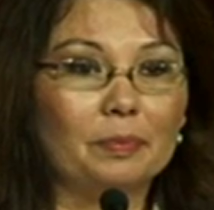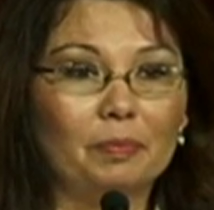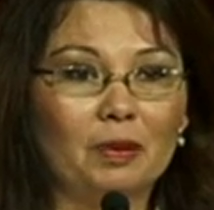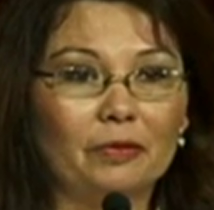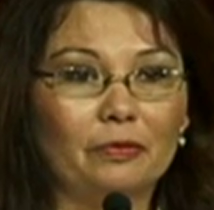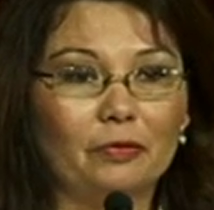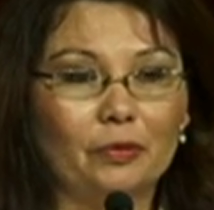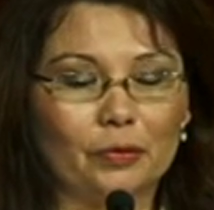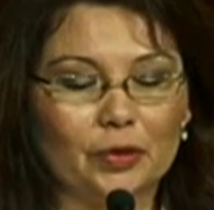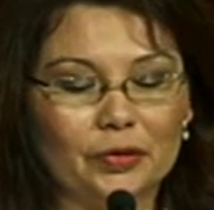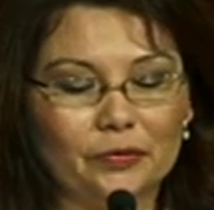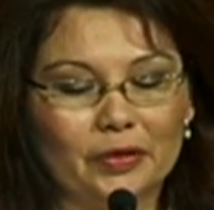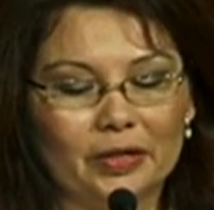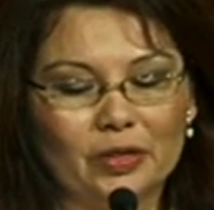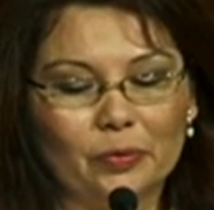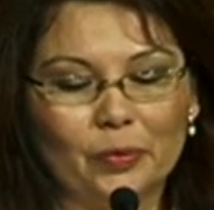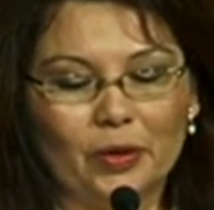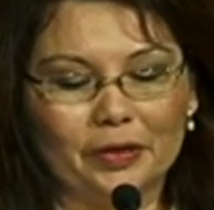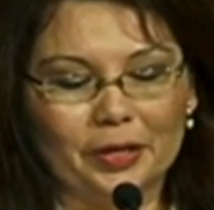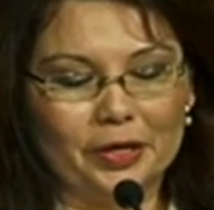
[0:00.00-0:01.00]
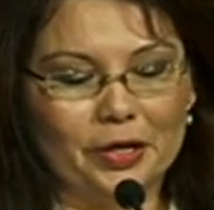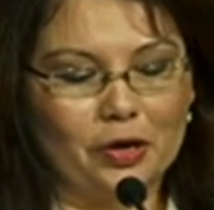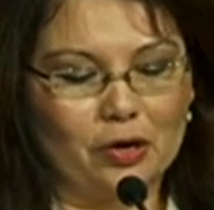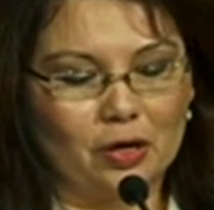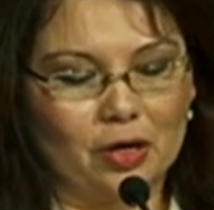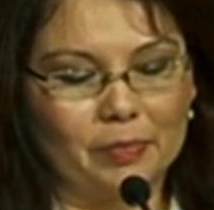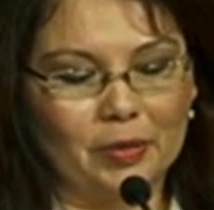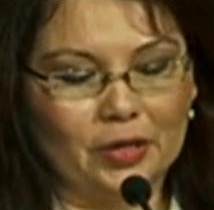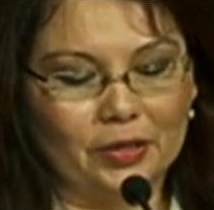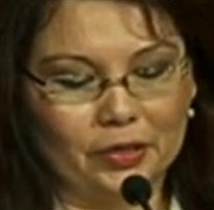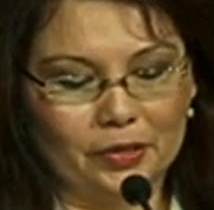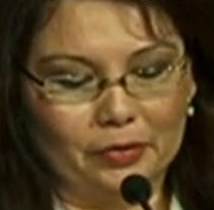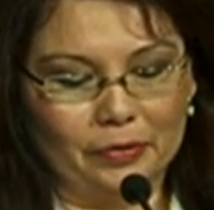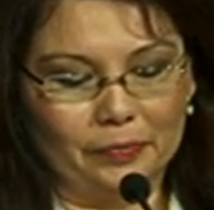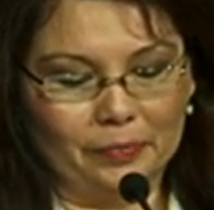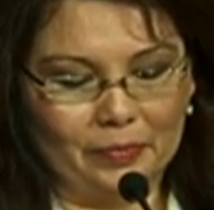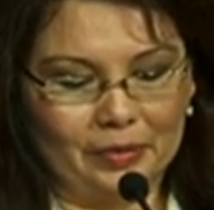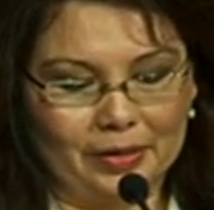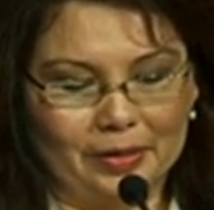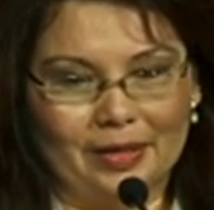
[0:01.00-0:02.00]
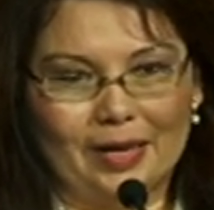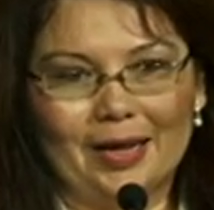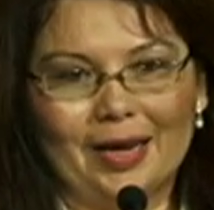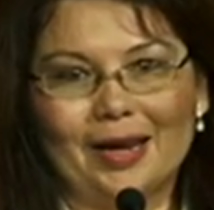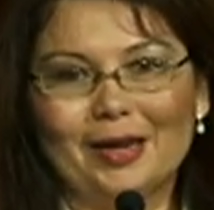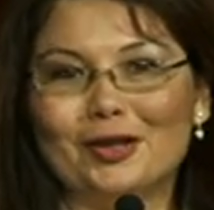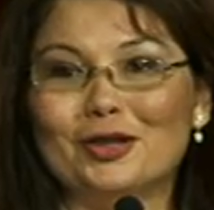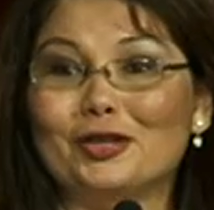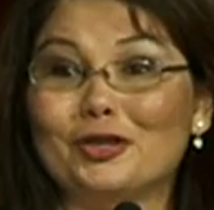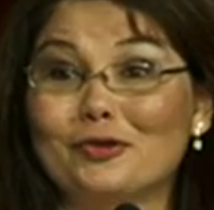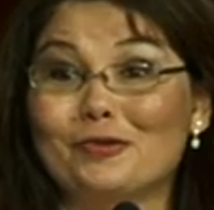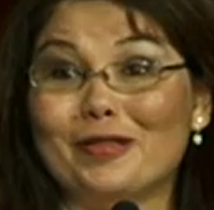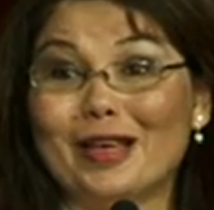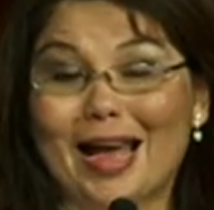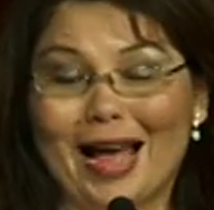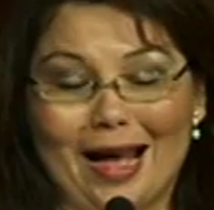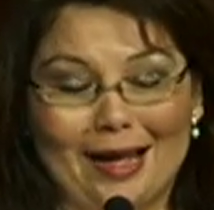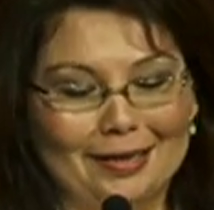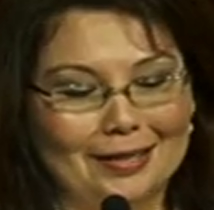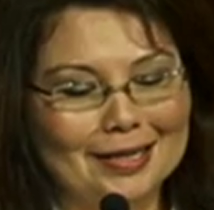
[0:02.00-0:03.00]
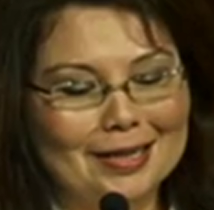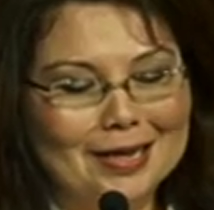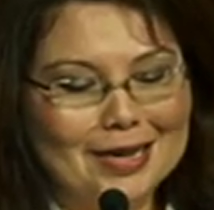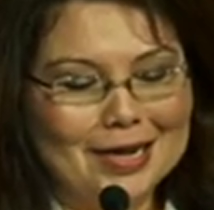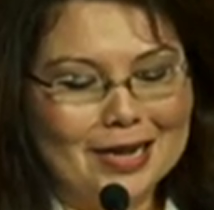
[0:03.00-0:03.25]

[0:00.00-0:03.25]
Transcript: buff floors very well in the Army, so I could do that.